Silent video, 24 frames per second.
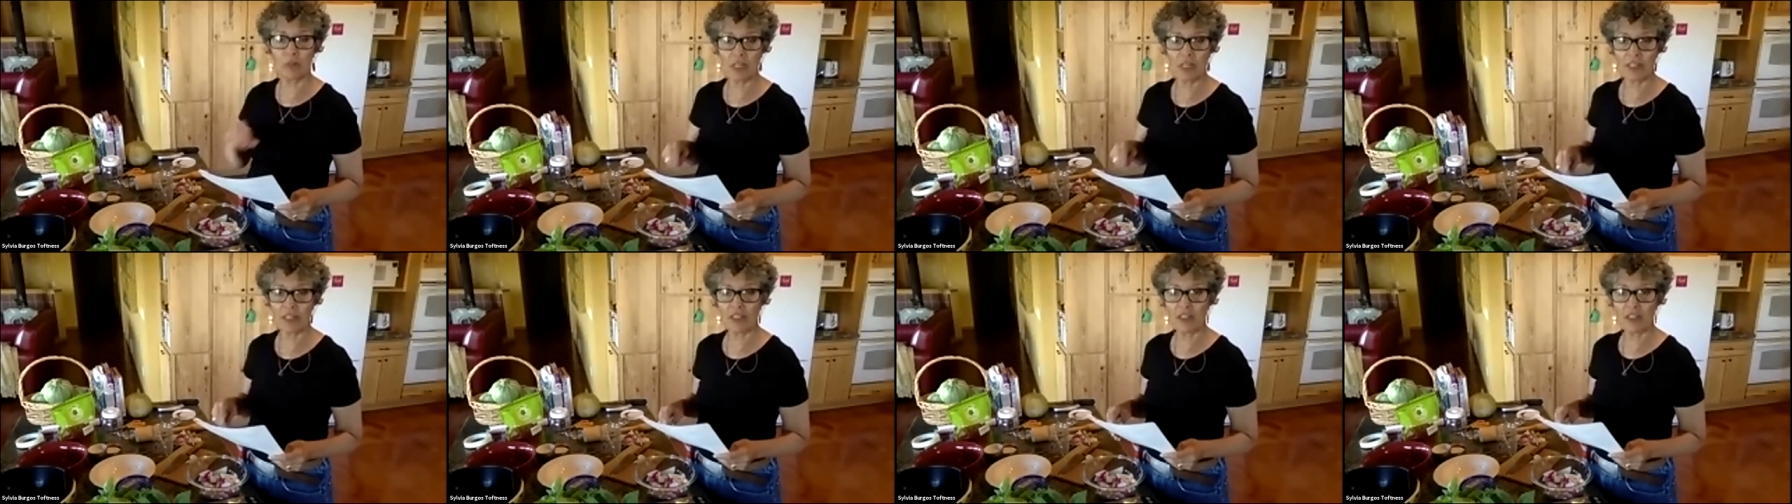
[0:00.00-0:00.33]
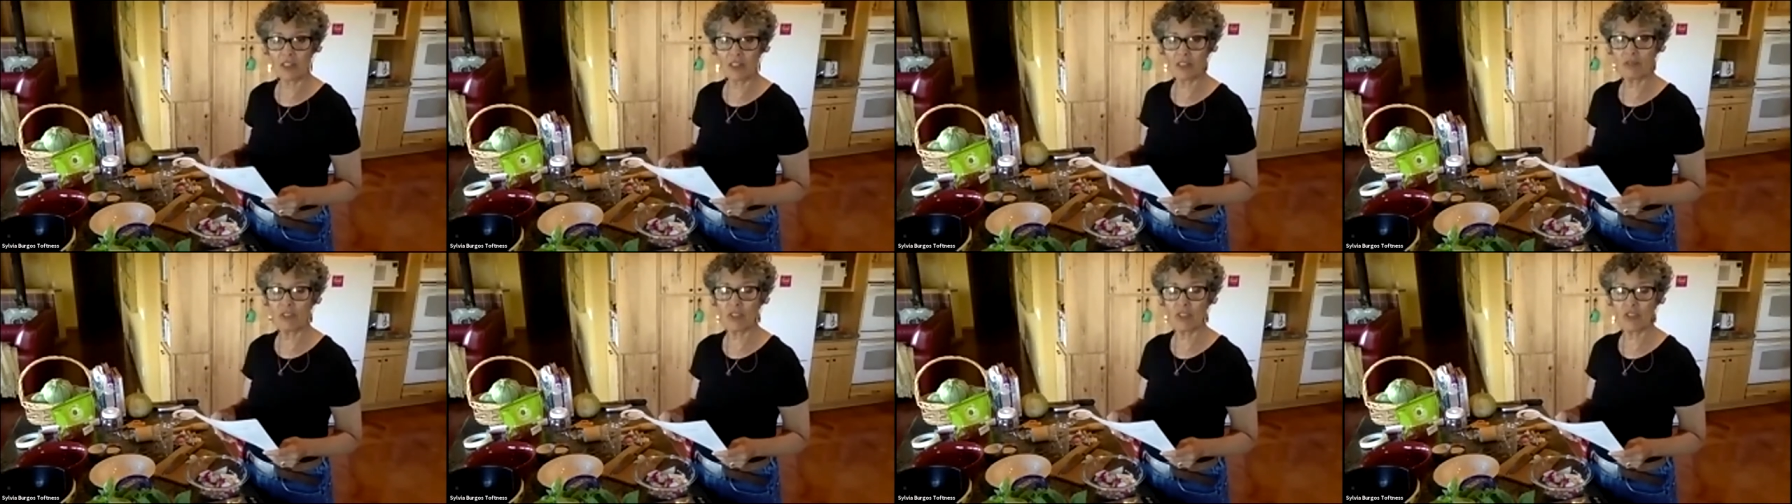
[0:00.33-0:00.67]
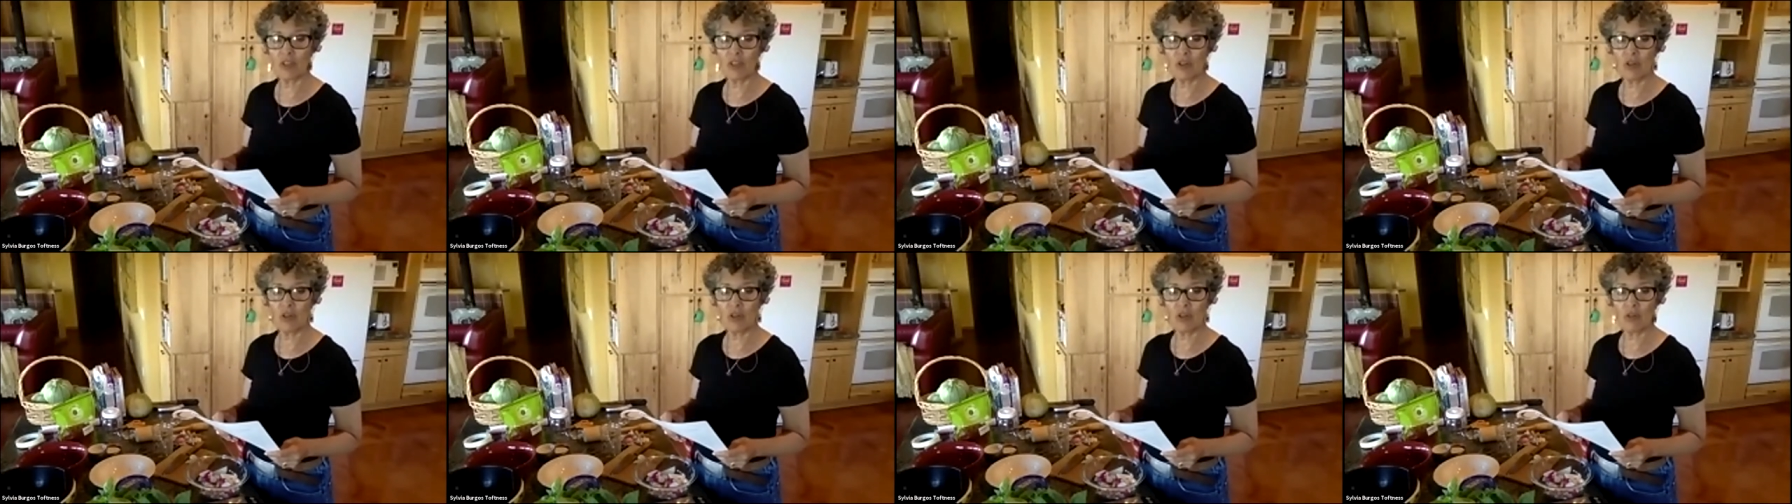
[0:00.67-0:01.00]
I'd love to
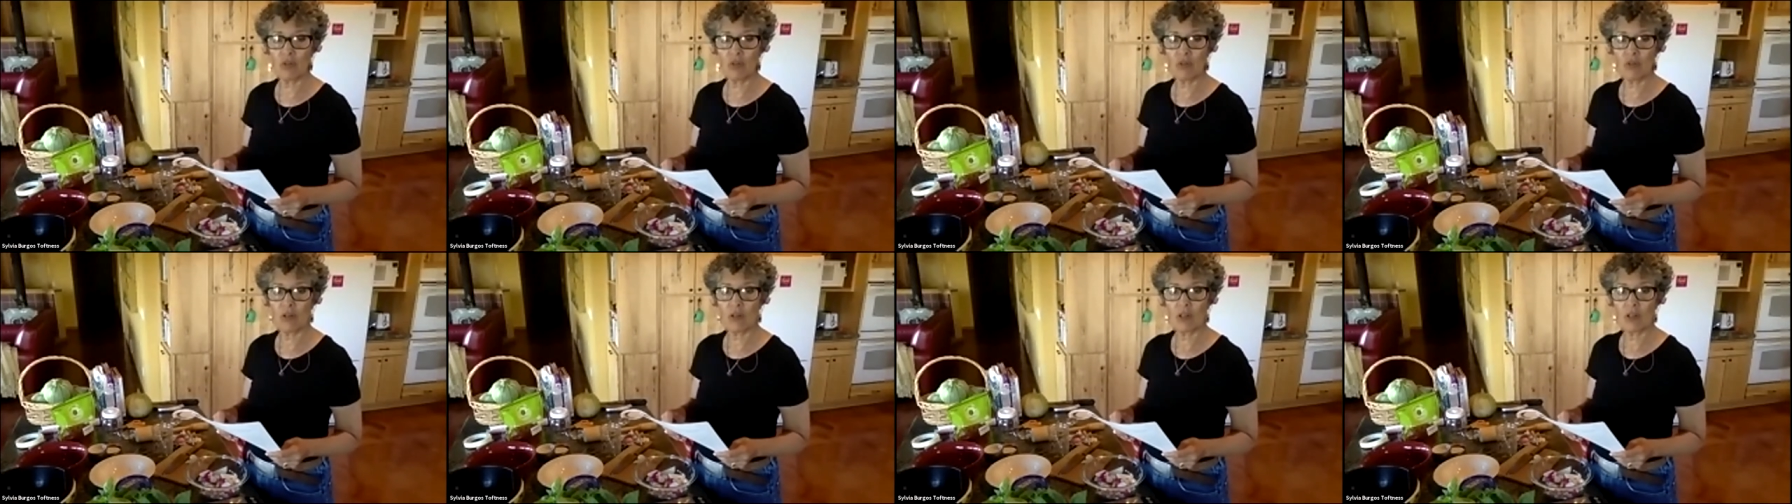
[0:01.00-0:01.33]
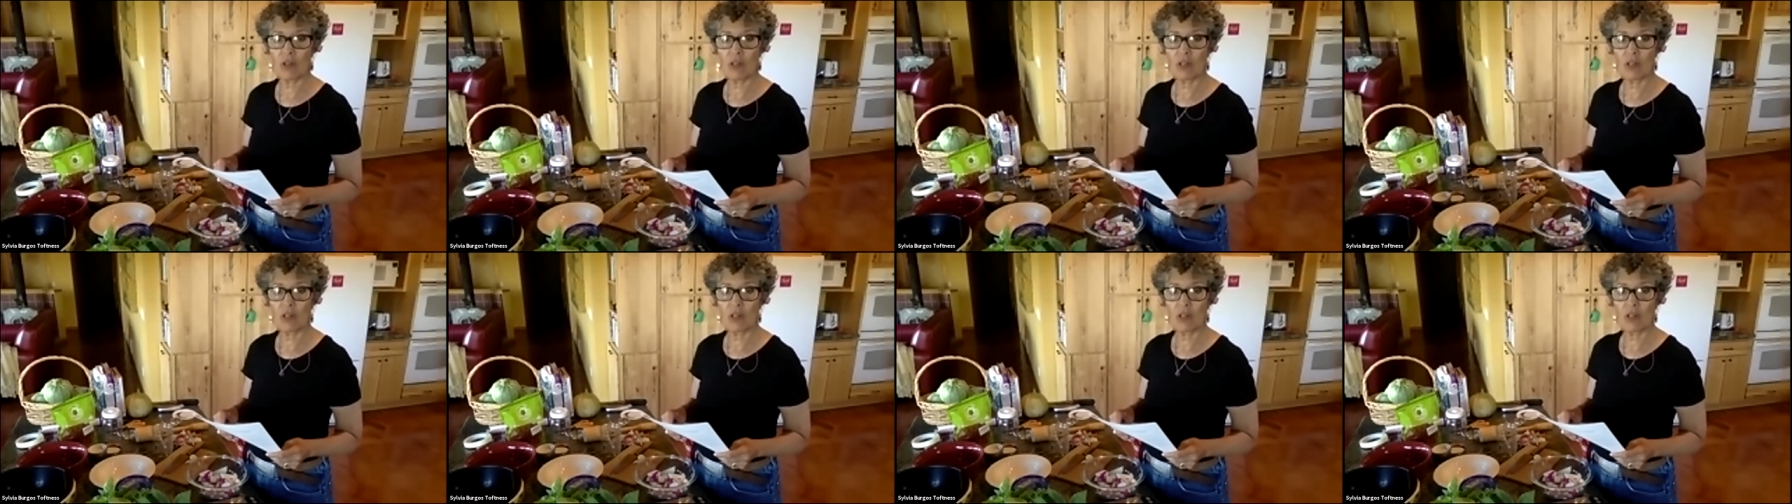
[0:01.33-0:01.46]
know